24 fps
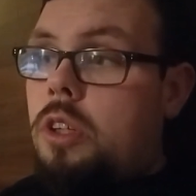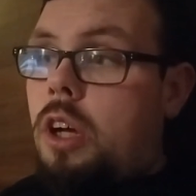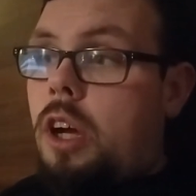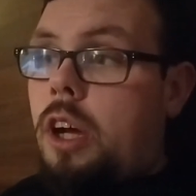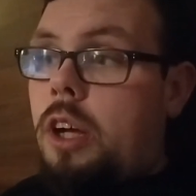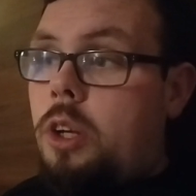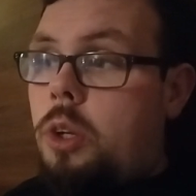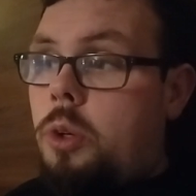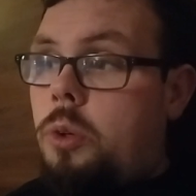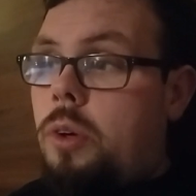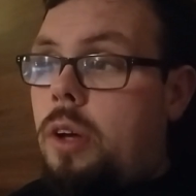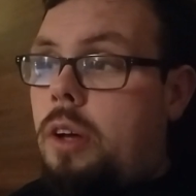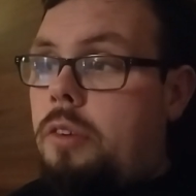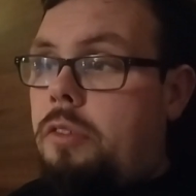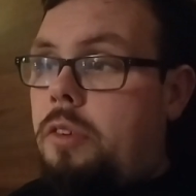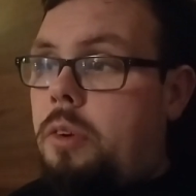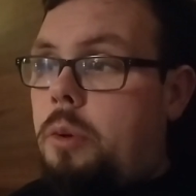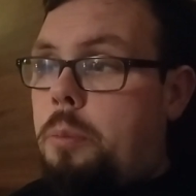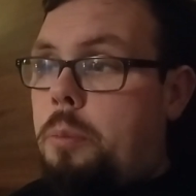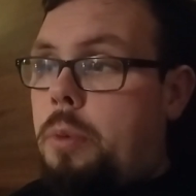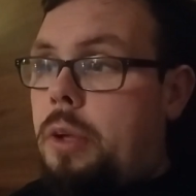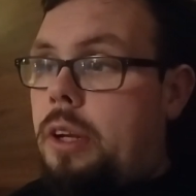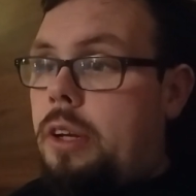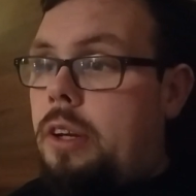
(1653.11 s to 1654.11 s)
I do have an
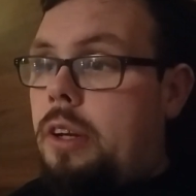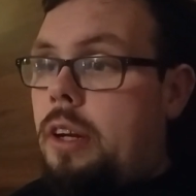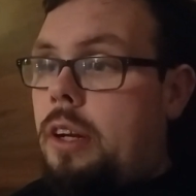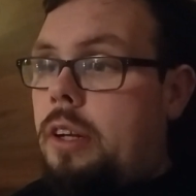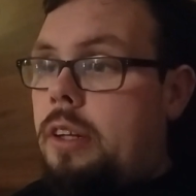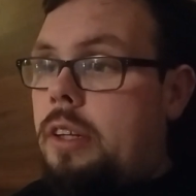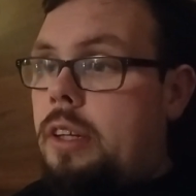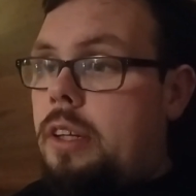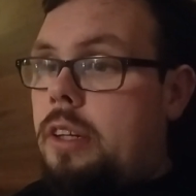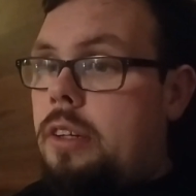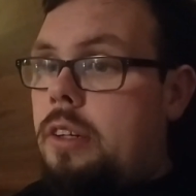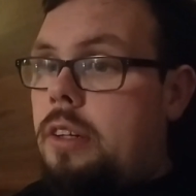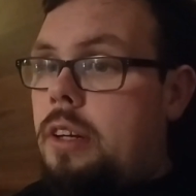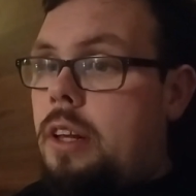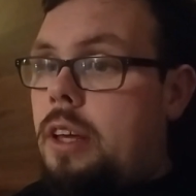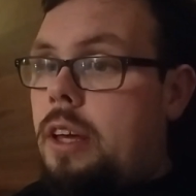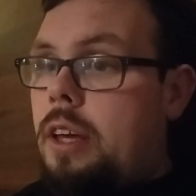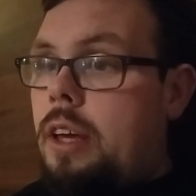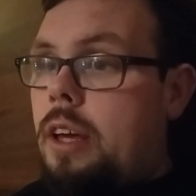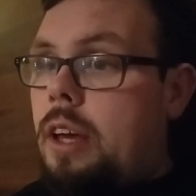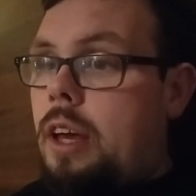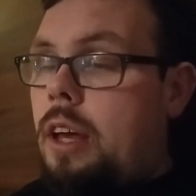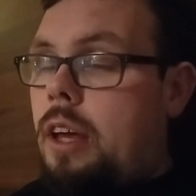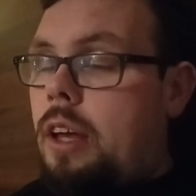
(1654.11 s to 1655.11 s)
opinion at the end of the
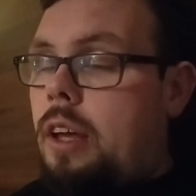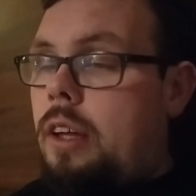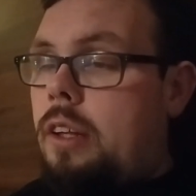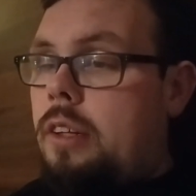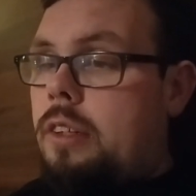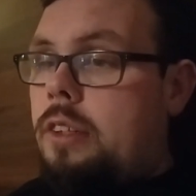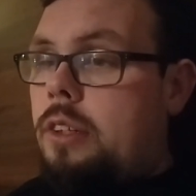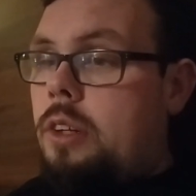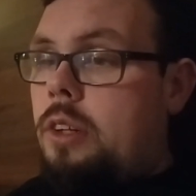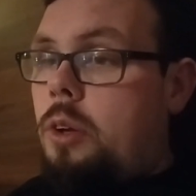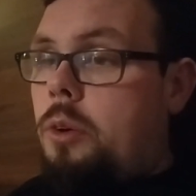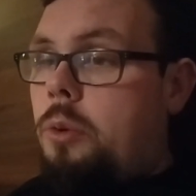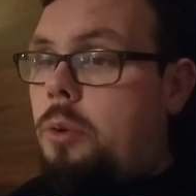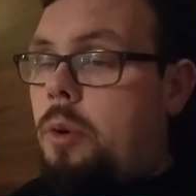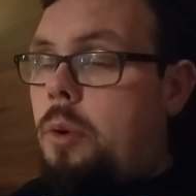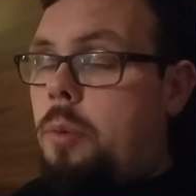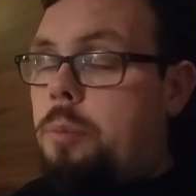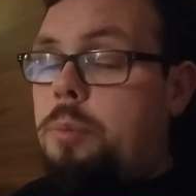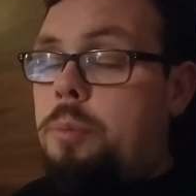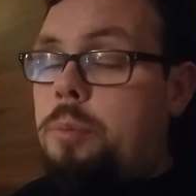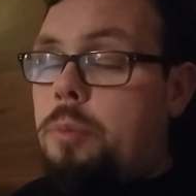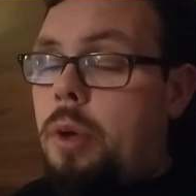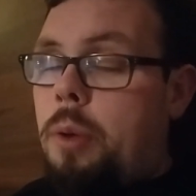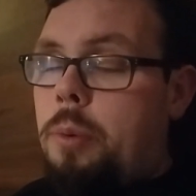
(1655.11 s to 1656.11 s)
day, and, you
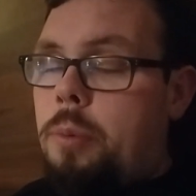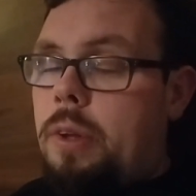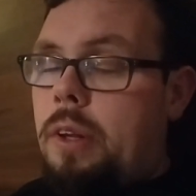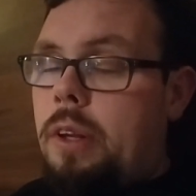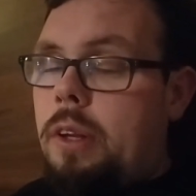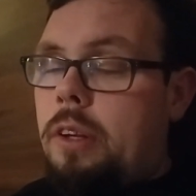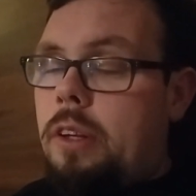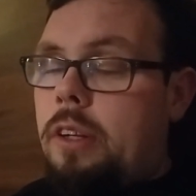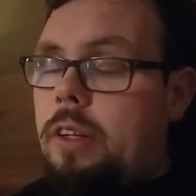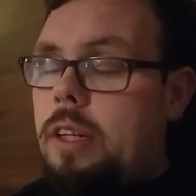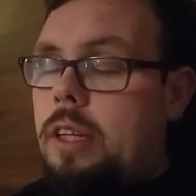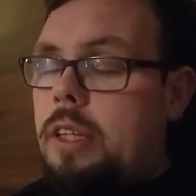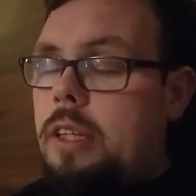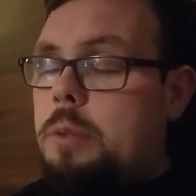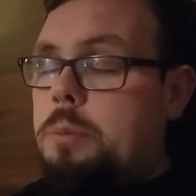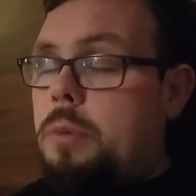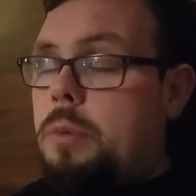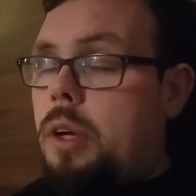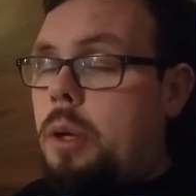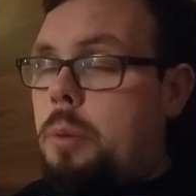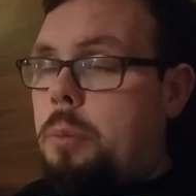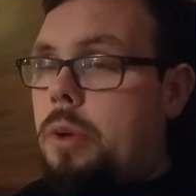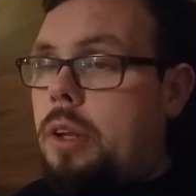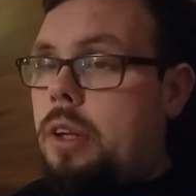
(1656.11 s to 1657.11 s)
know, my opinion is
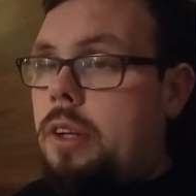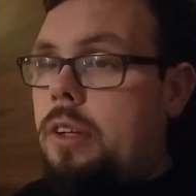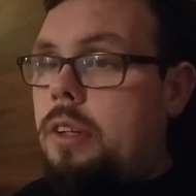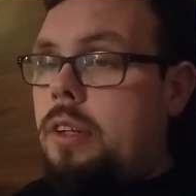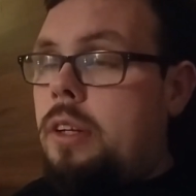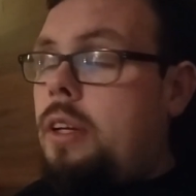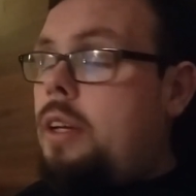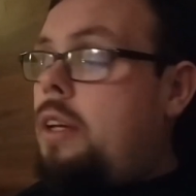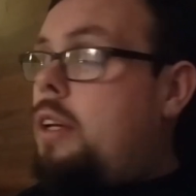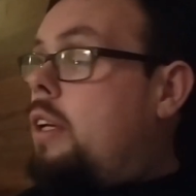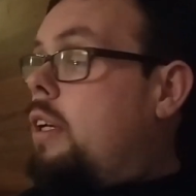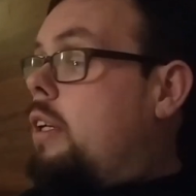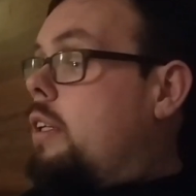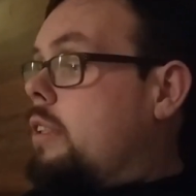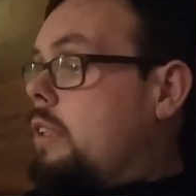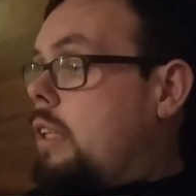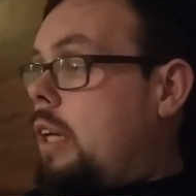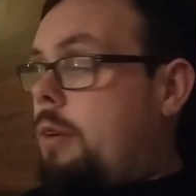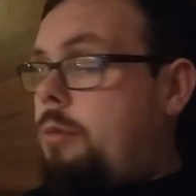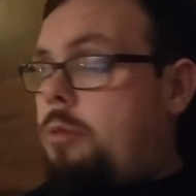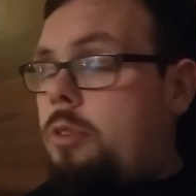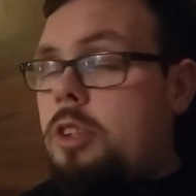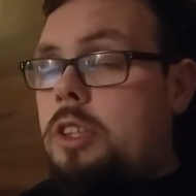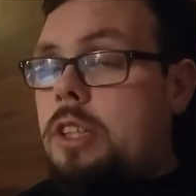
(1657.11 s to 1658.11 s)
my opinion.
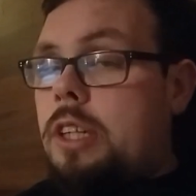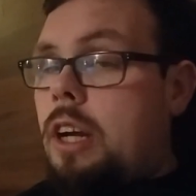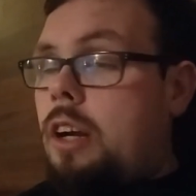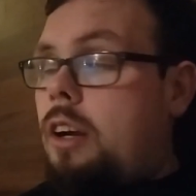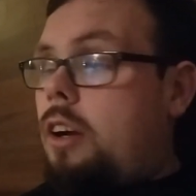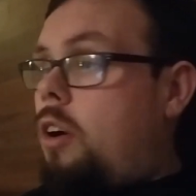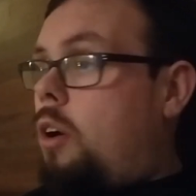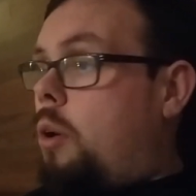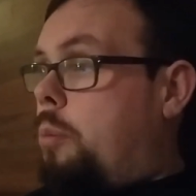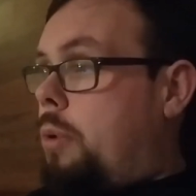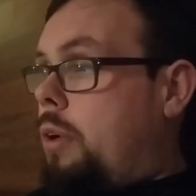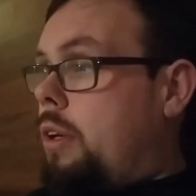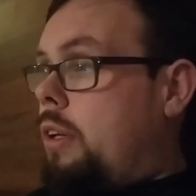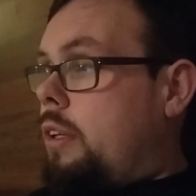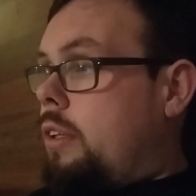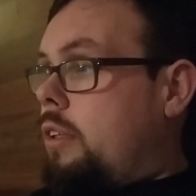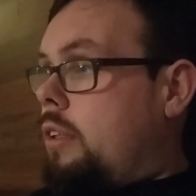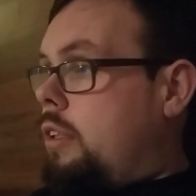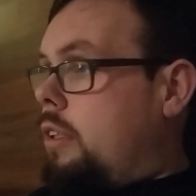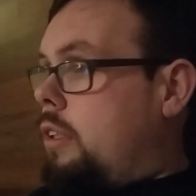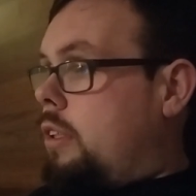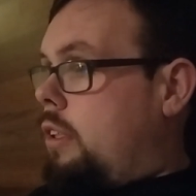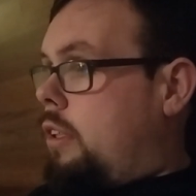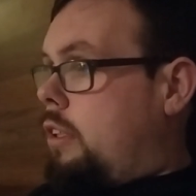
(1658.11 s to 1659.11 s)
Same for Sarah, her
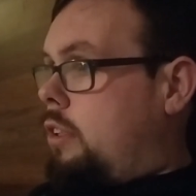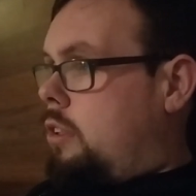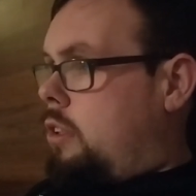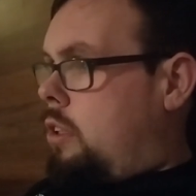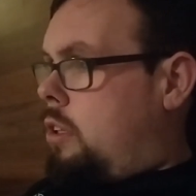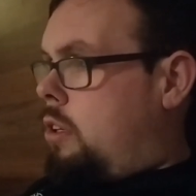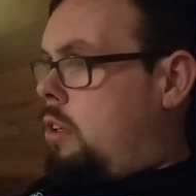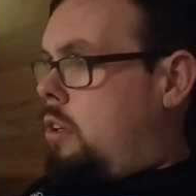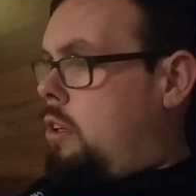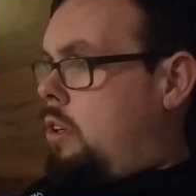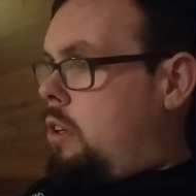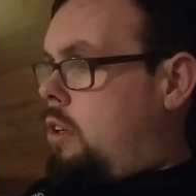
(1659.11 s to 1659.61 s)
opinion is...